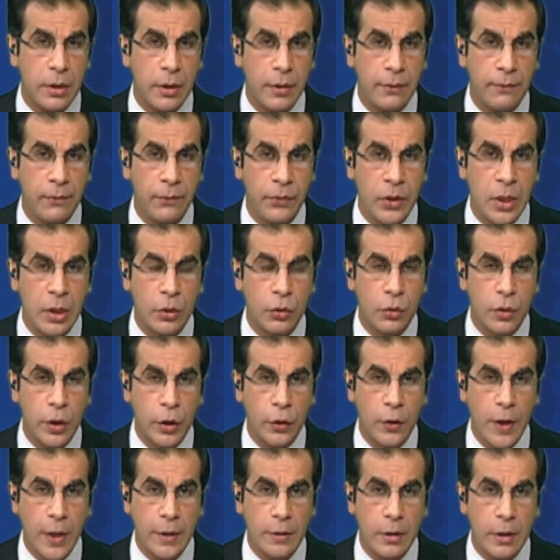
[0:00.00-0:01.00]
to the United
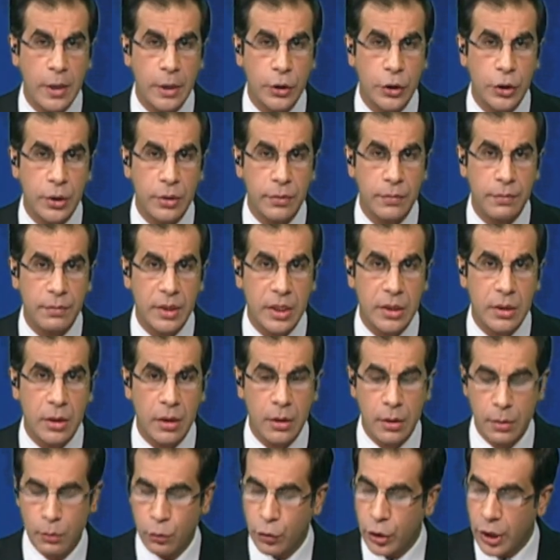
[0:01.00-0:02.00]
Nations, Mr.
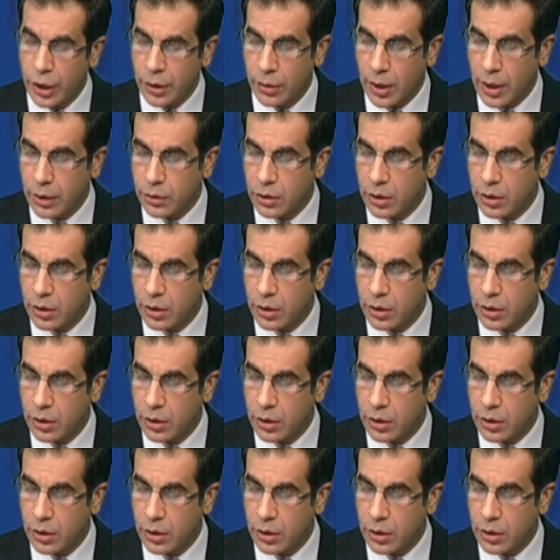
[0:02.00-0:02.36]
Munir Akram,